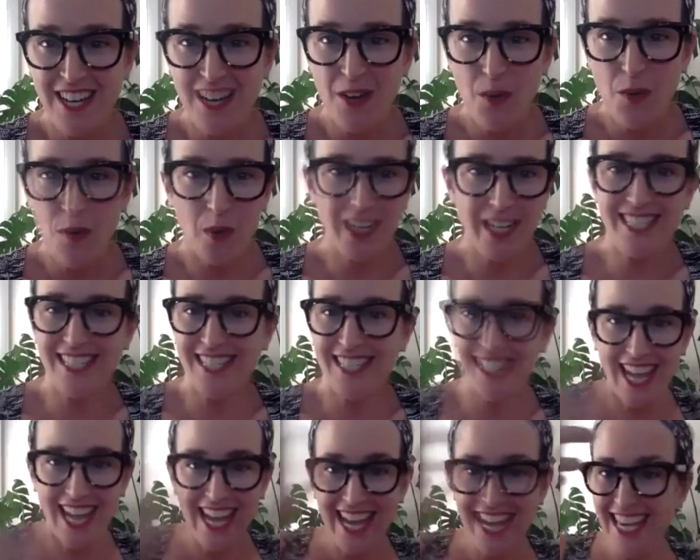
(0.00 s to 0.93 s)
what it's
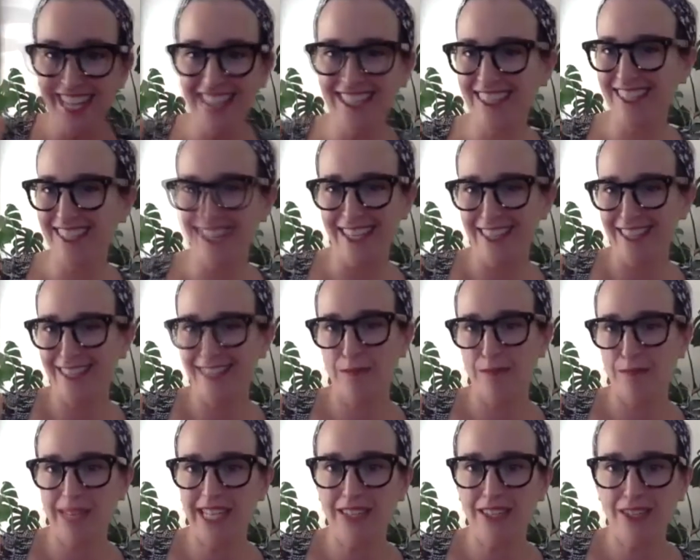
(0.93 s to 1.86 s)
like inside this
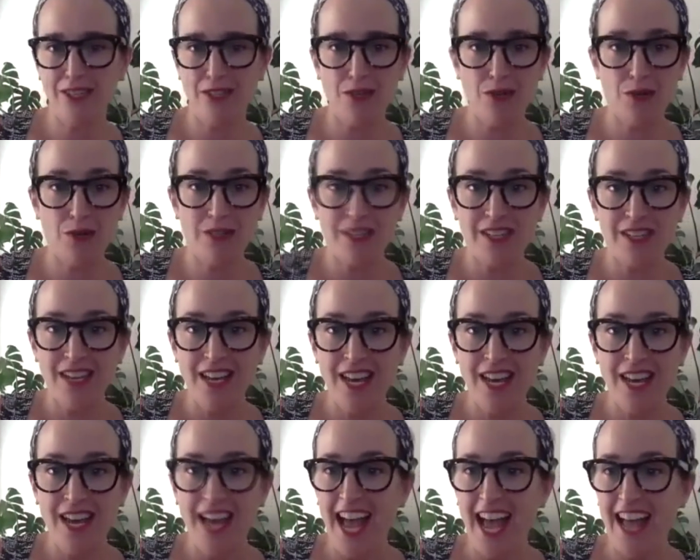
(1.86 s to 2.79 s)
meat suit
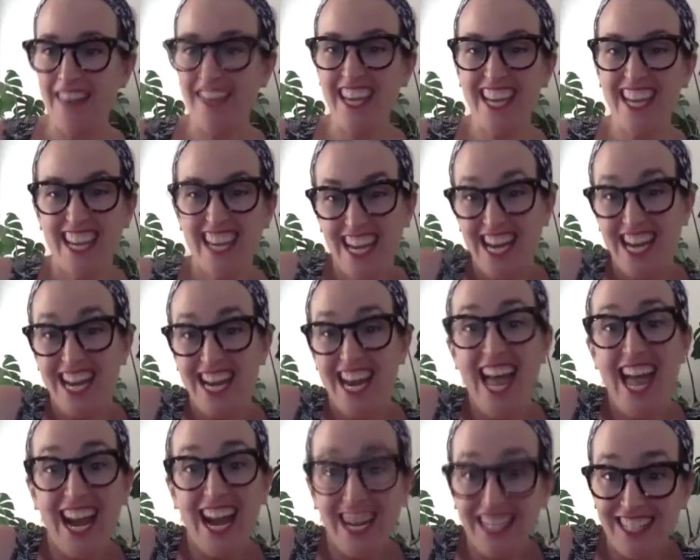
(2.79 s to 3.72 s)
and like
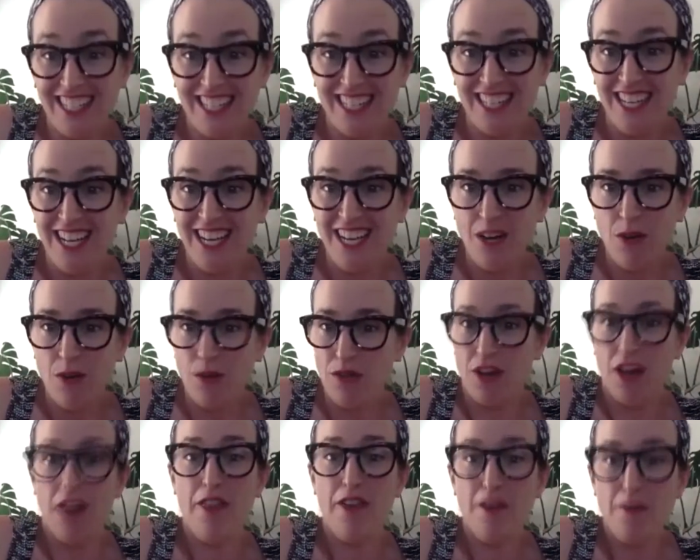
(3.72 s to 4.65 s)
connect with
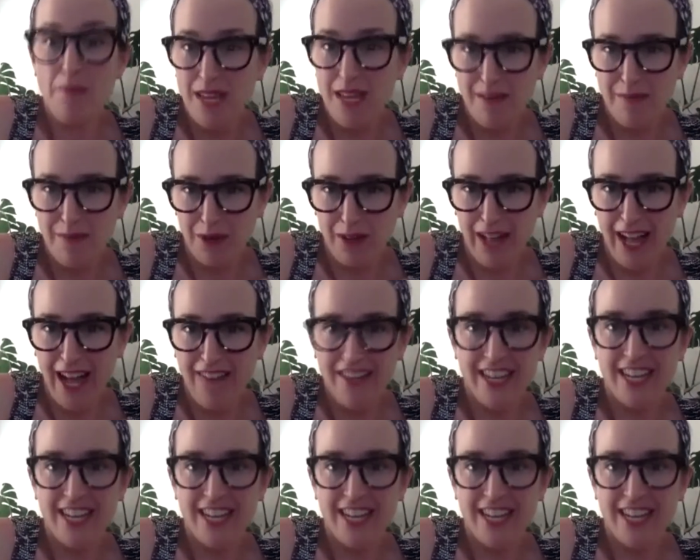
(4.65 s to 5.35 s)
other people having